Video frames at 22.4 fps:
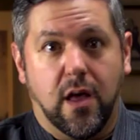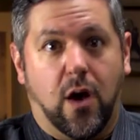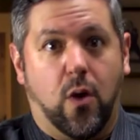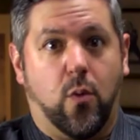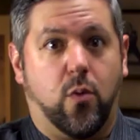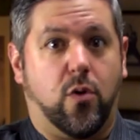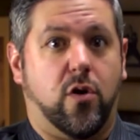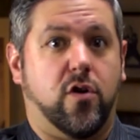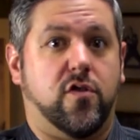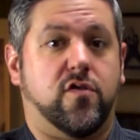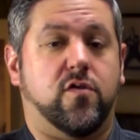
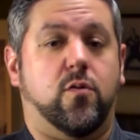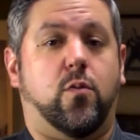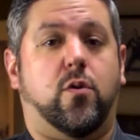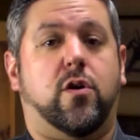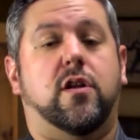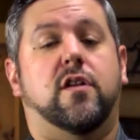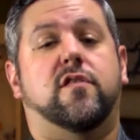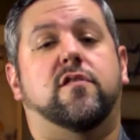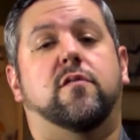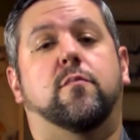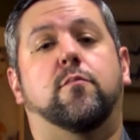We're also working
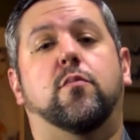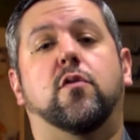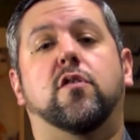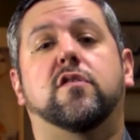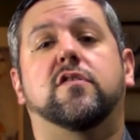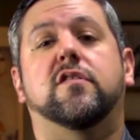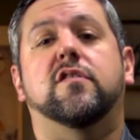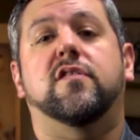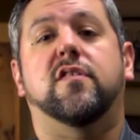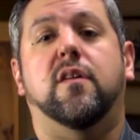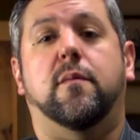on some books
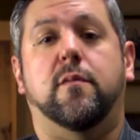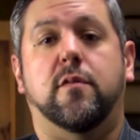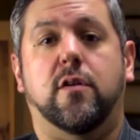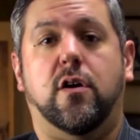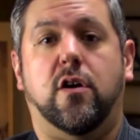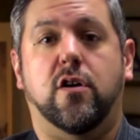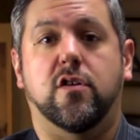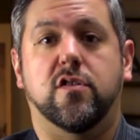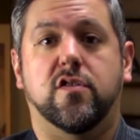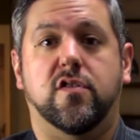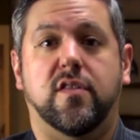and
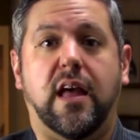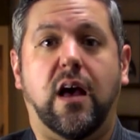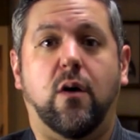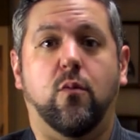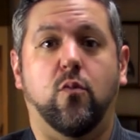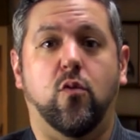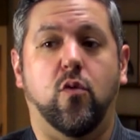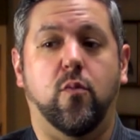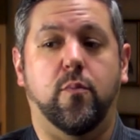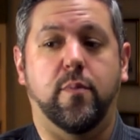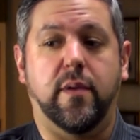seminars that
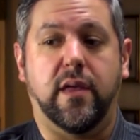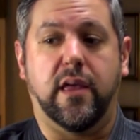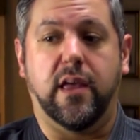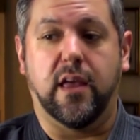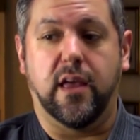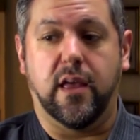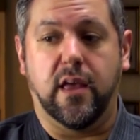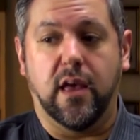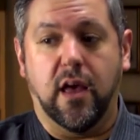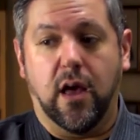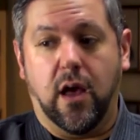will
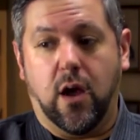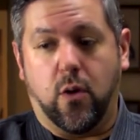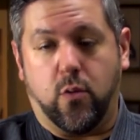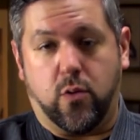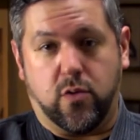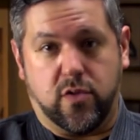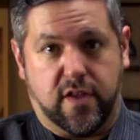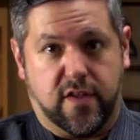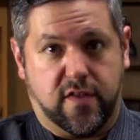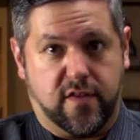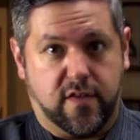be
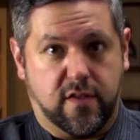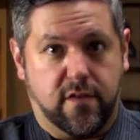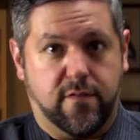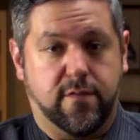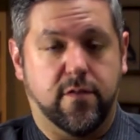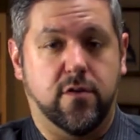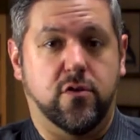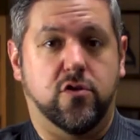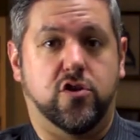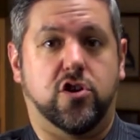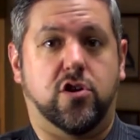released in the
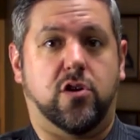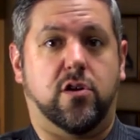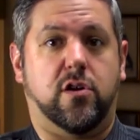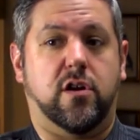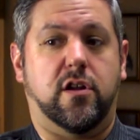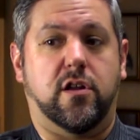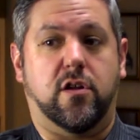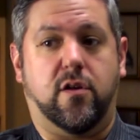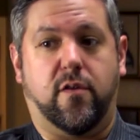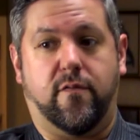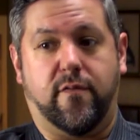future, you
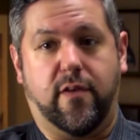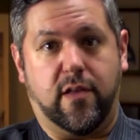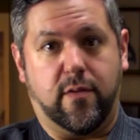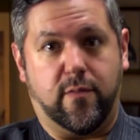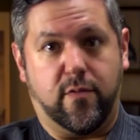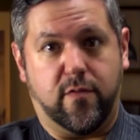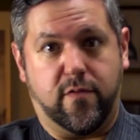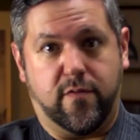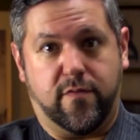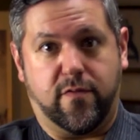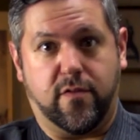know,
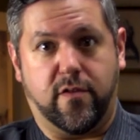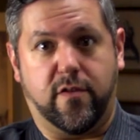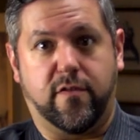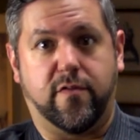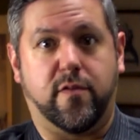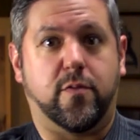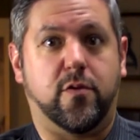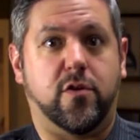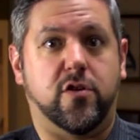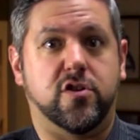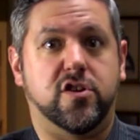available for
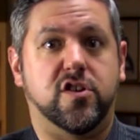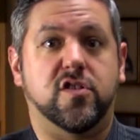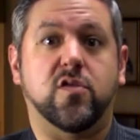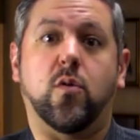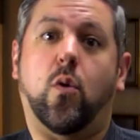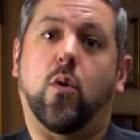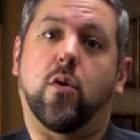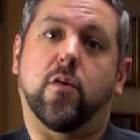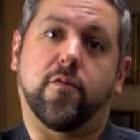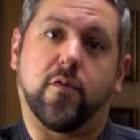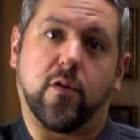purchase
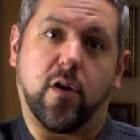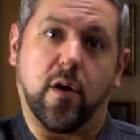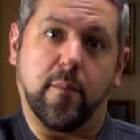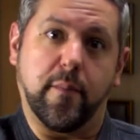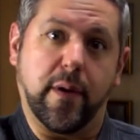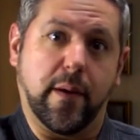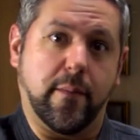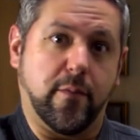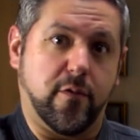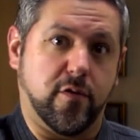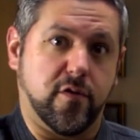or for our
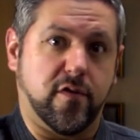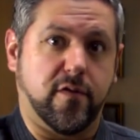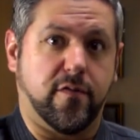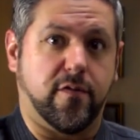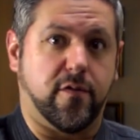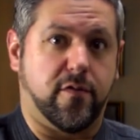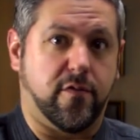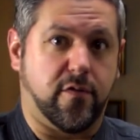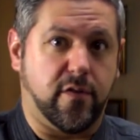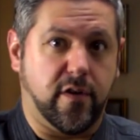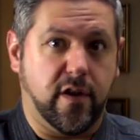members for
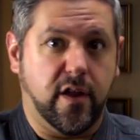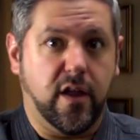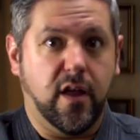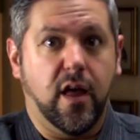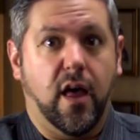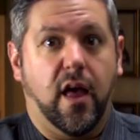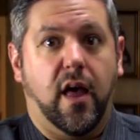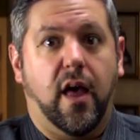free.